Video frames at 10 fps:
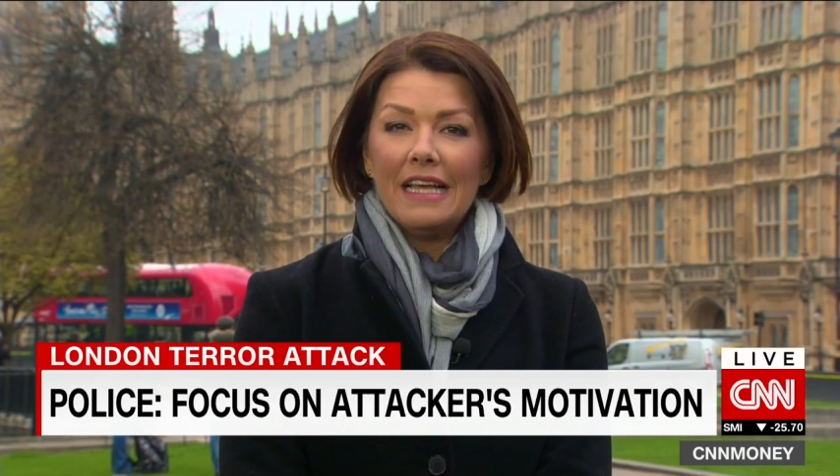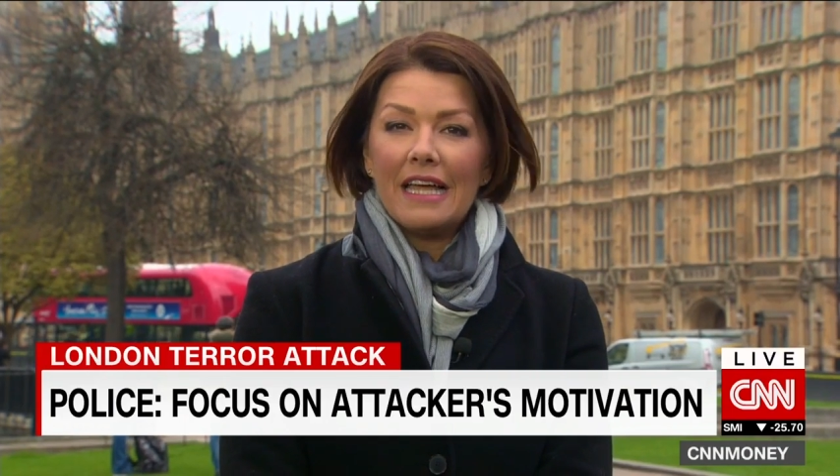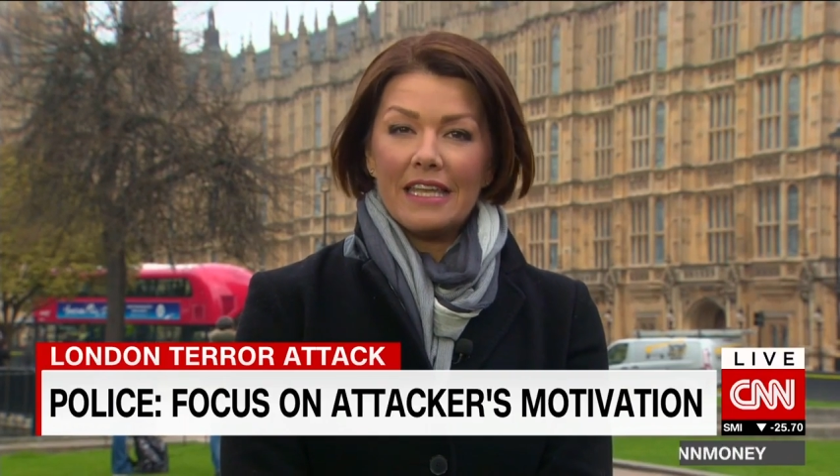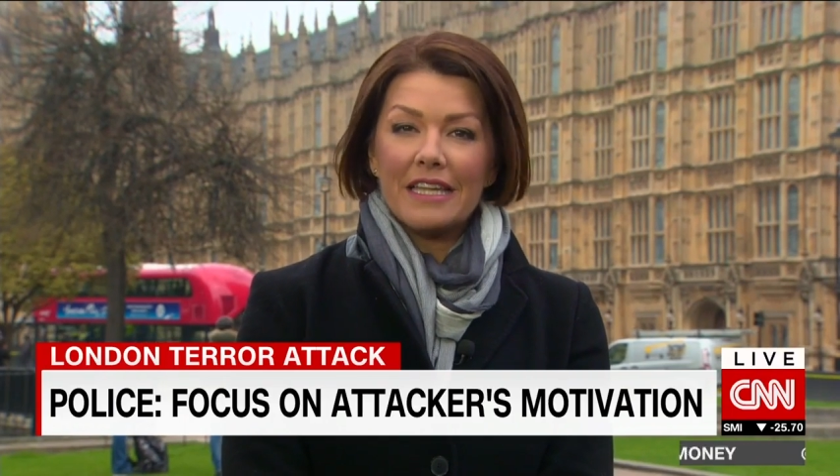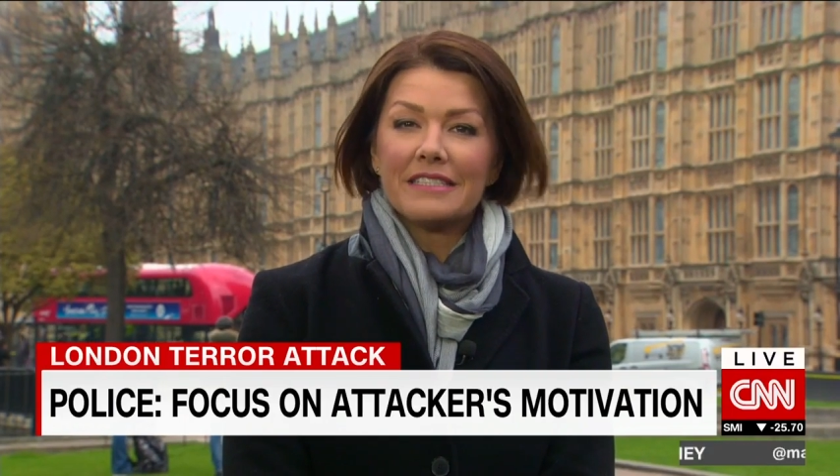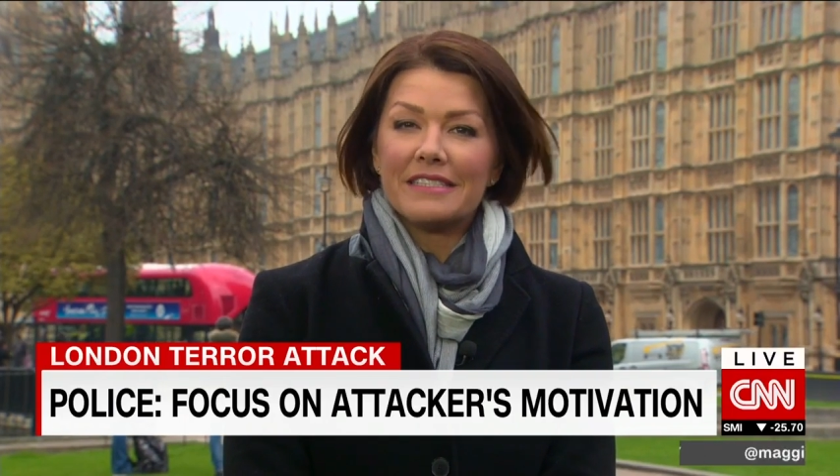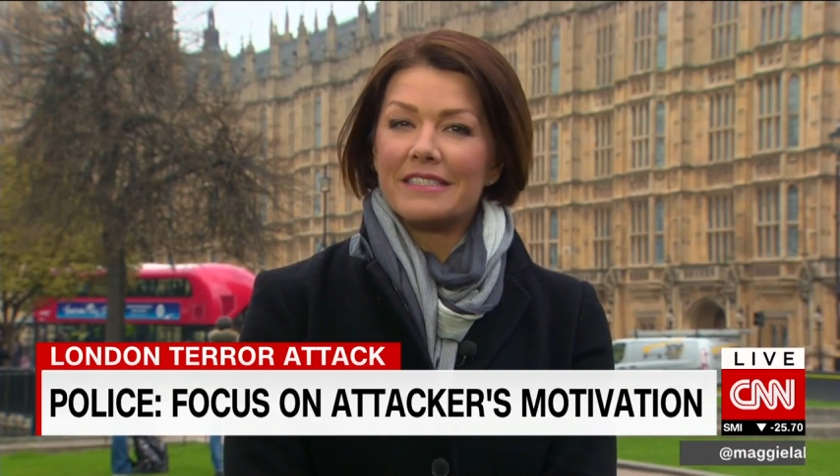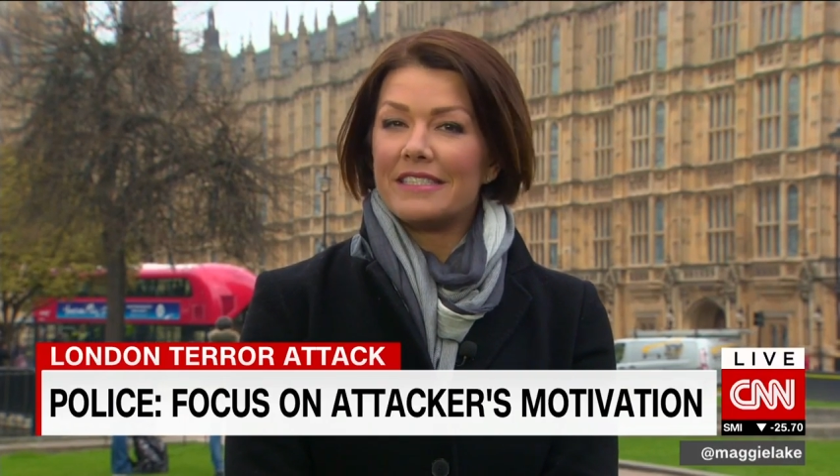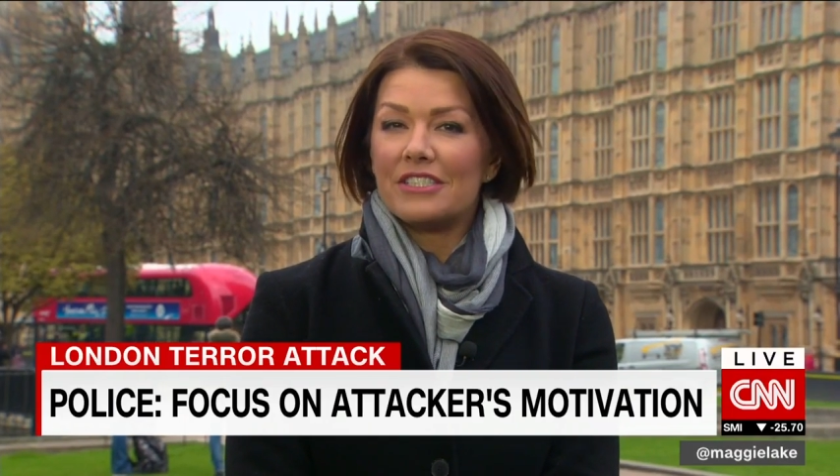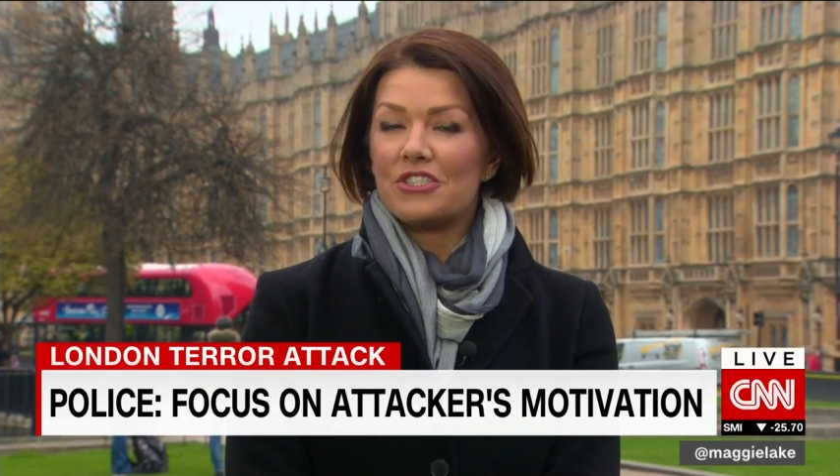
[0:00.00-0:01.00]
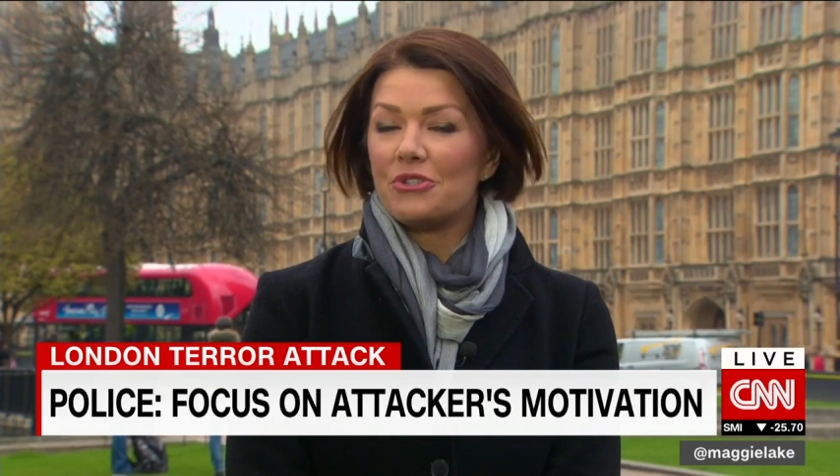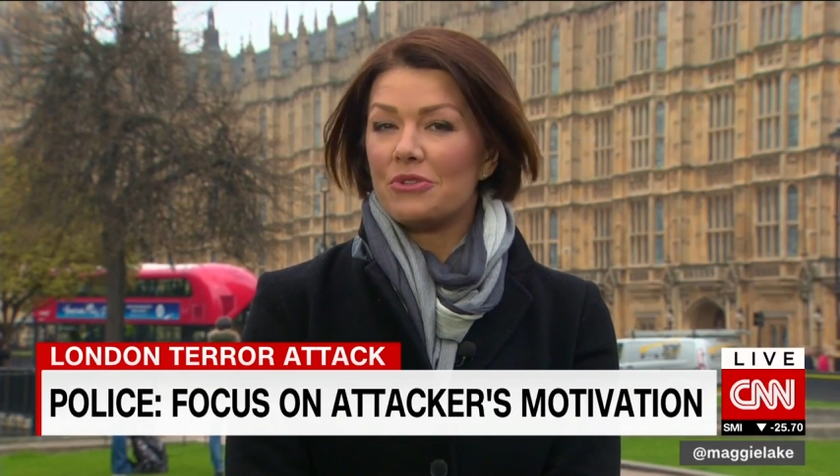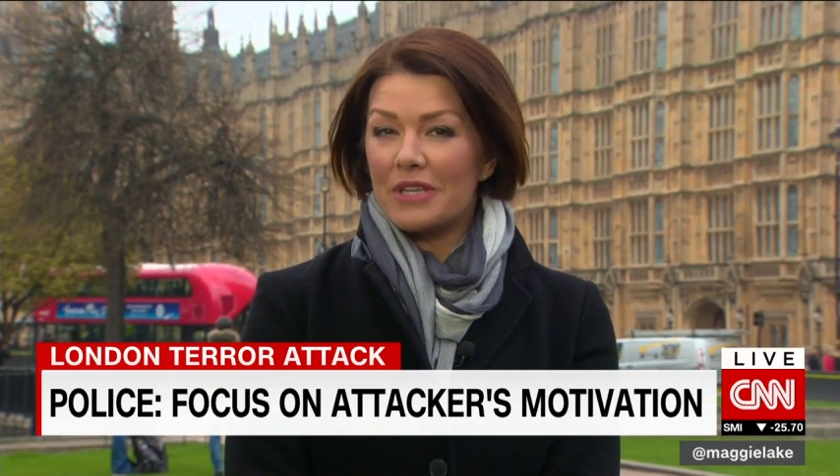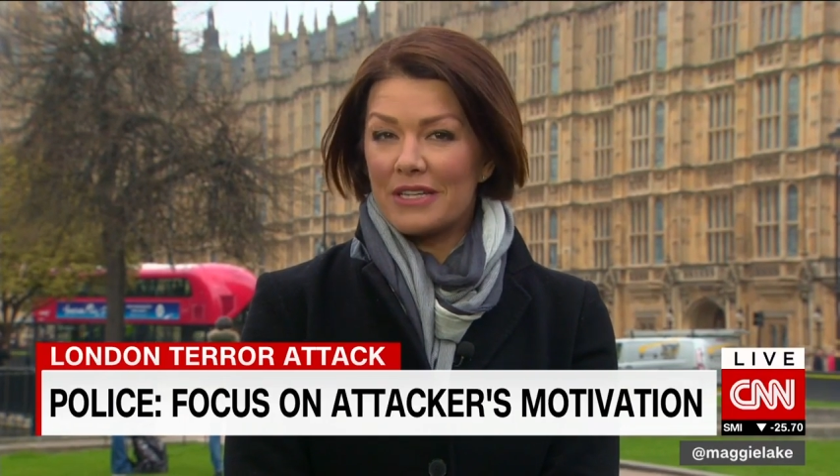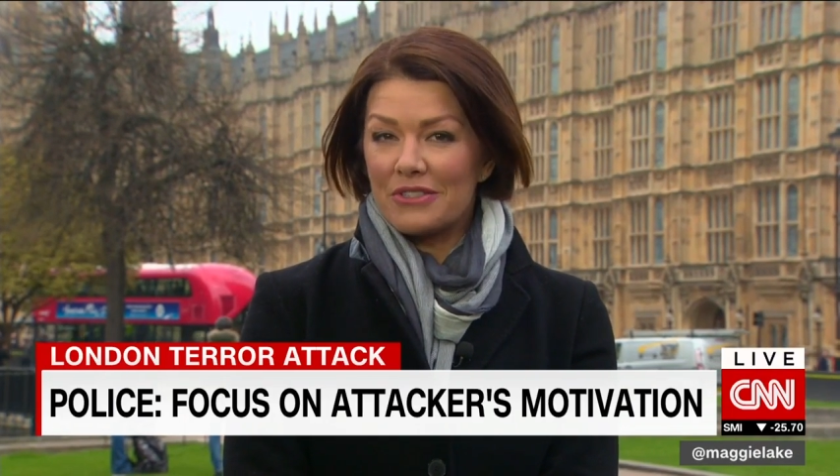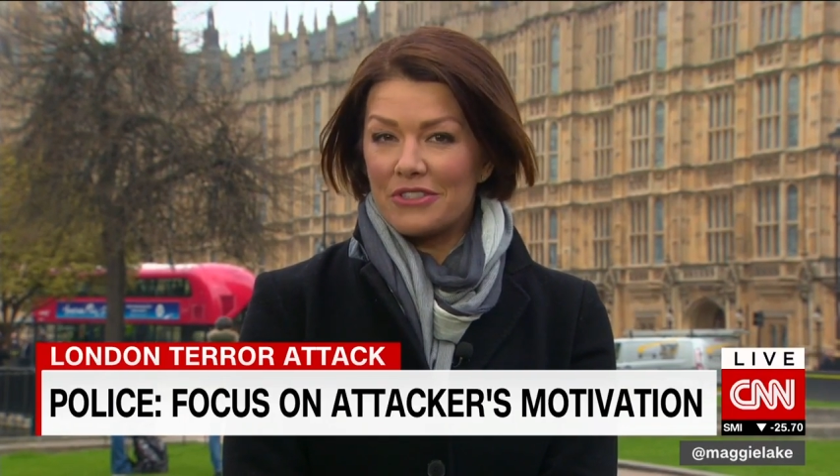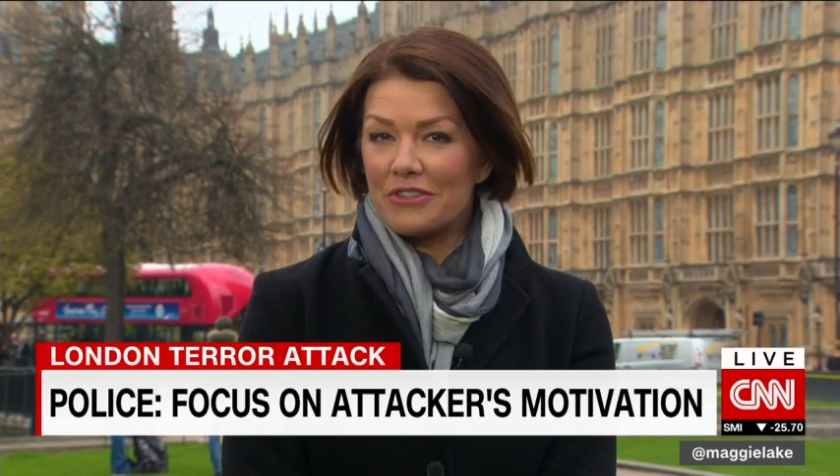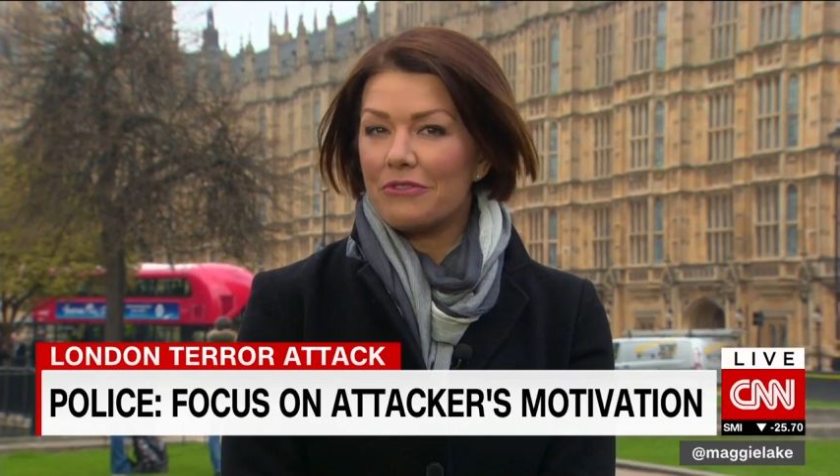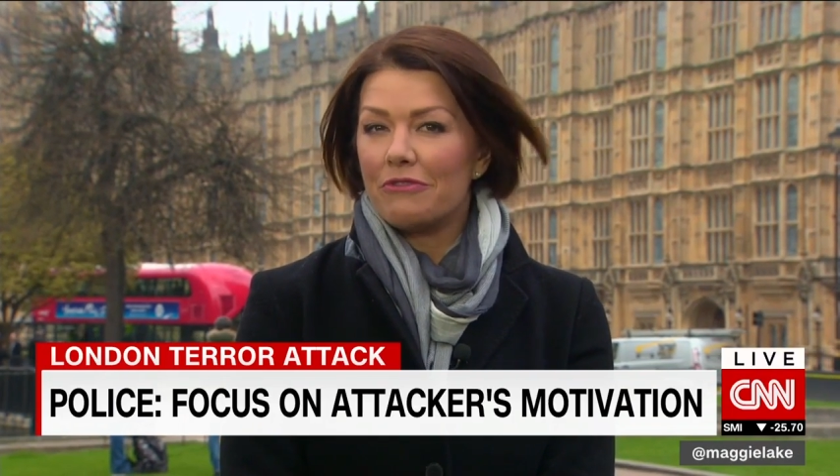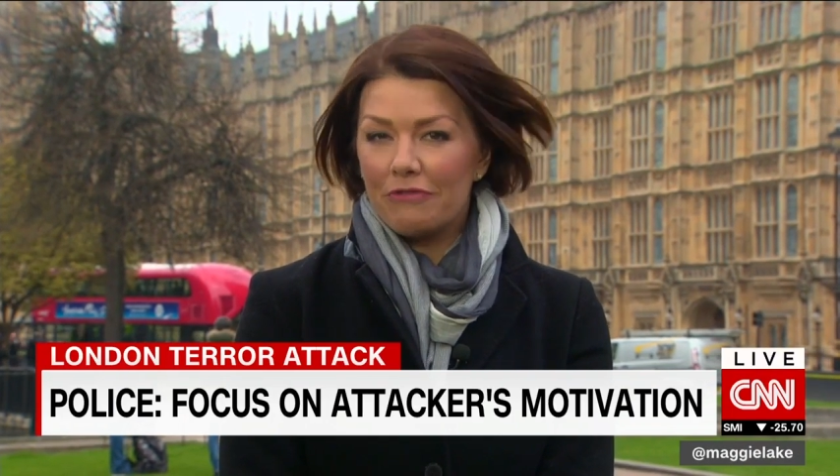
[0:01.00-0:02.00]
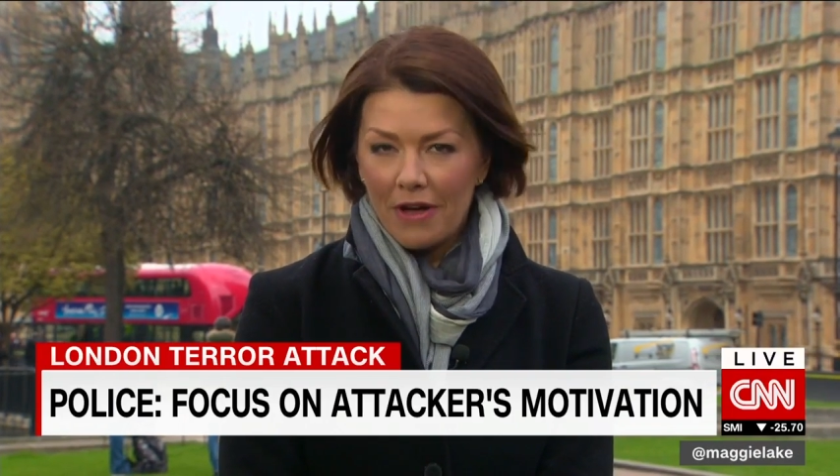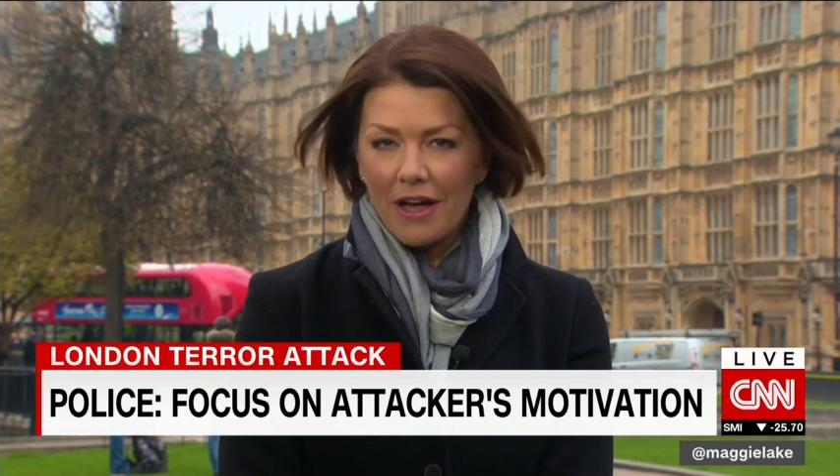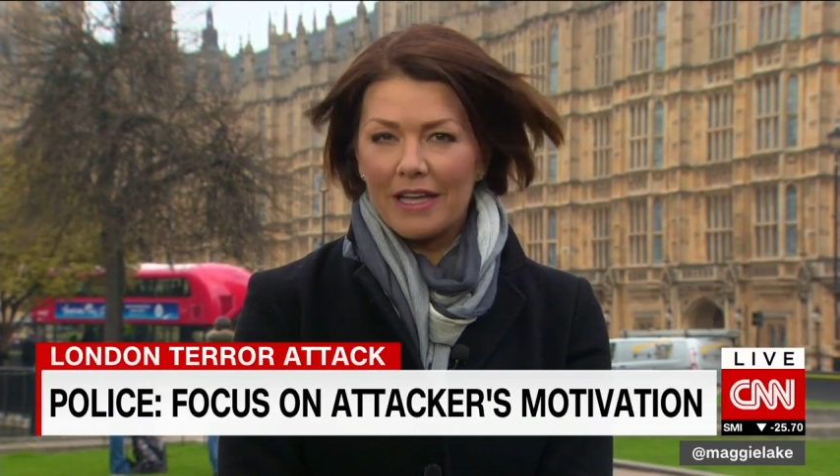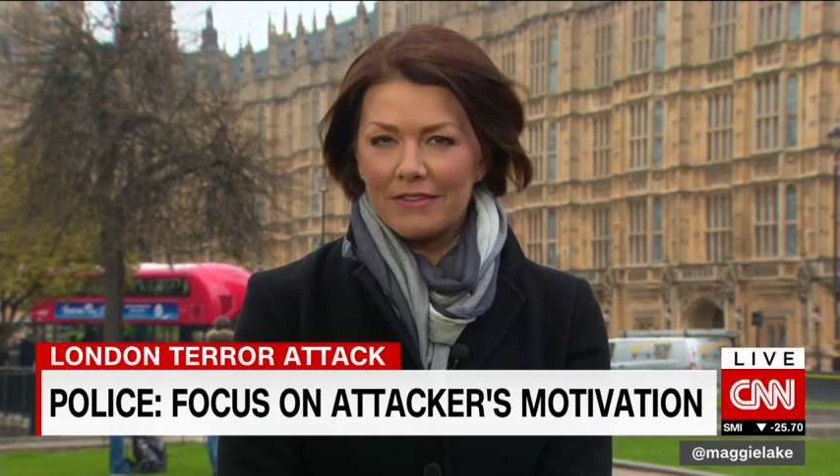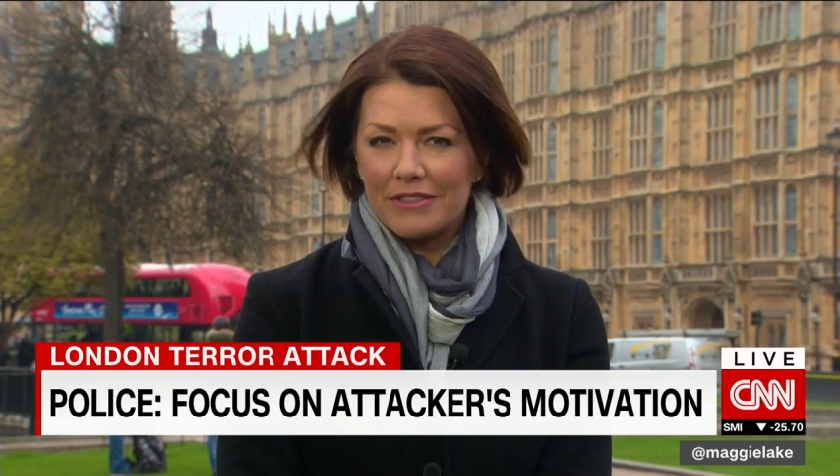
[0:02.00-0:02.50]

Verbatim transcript: uh, London since 2005